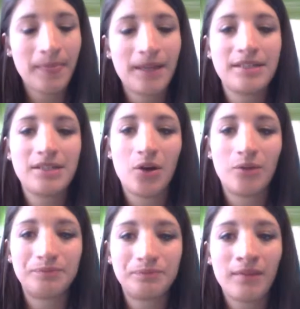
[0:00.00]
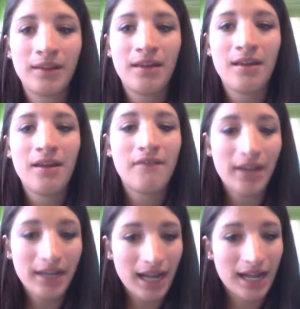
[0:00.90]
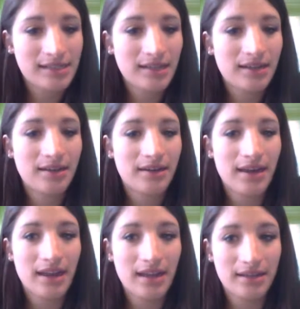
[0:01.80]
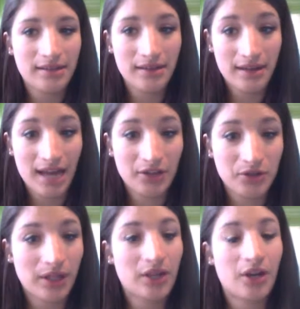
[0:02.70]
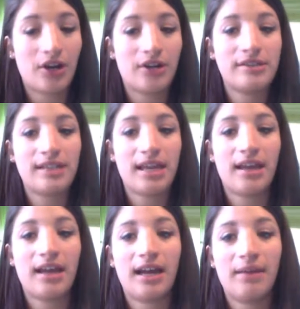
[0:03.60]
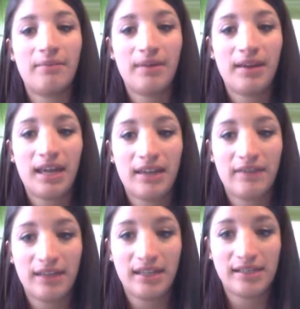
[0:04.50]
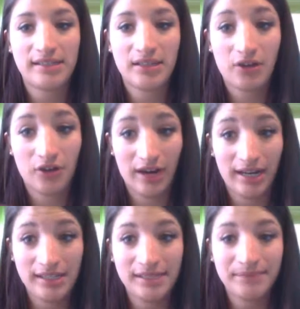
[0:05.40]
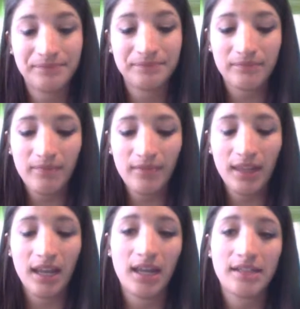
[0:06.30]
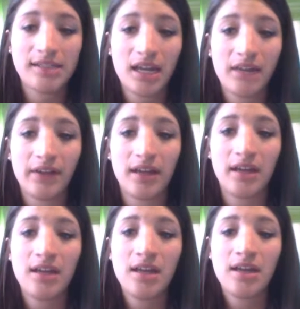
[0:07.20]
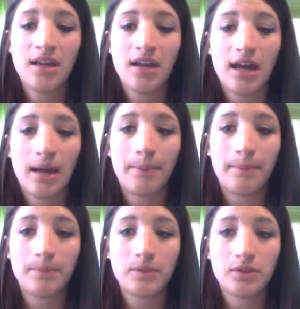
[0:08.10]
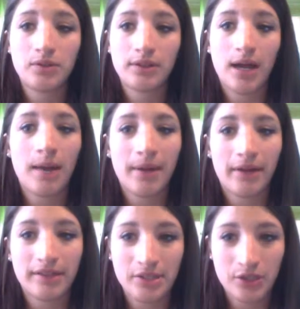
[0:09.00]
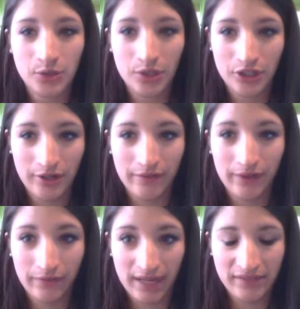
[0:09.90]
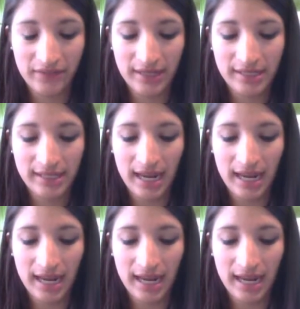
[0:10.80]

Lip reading: So phytic acid naturally occurs in these grains, and it's kind of like a compound that's a storage unit for phosphorus.